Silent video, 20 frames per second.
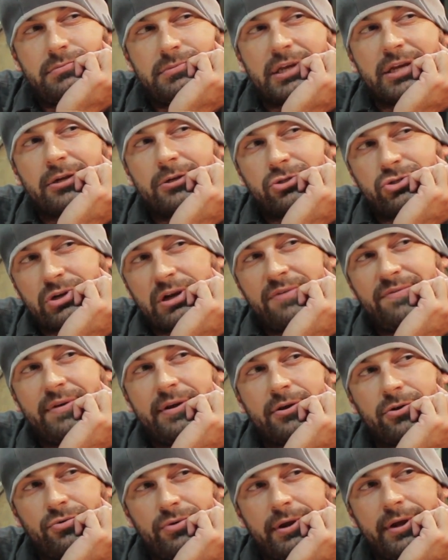Like a Shaw
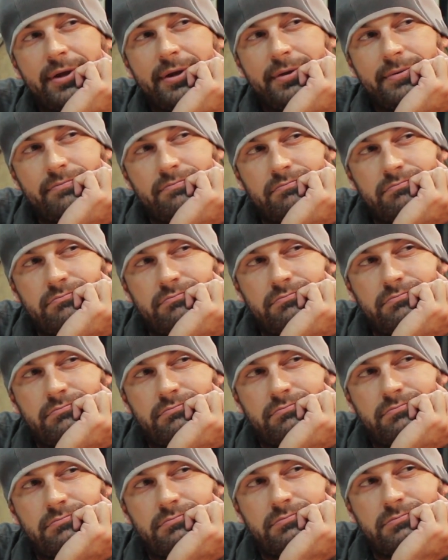Van Graham,
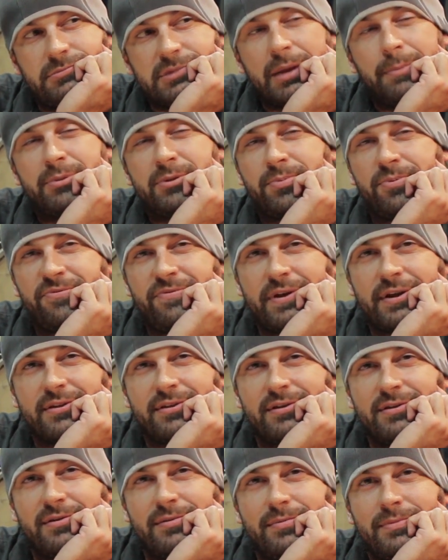Tempest
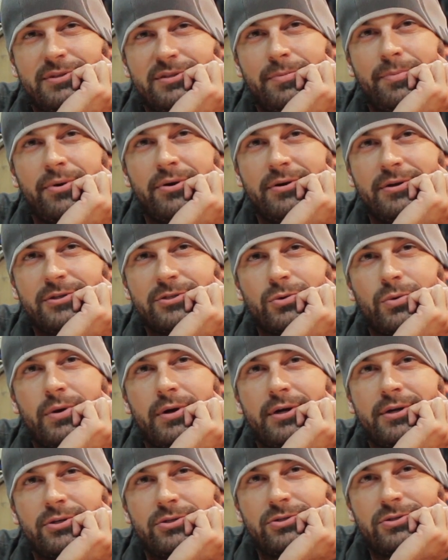Perfectum, it's a butternut
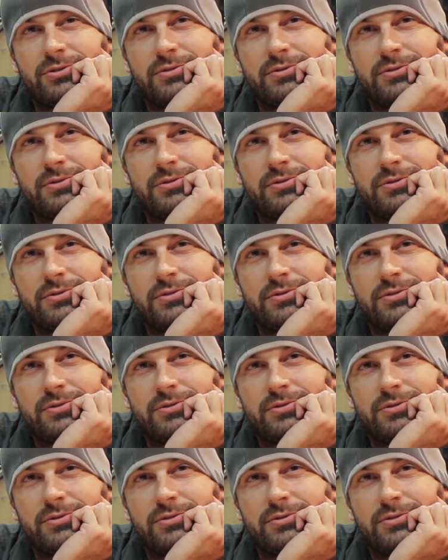squash.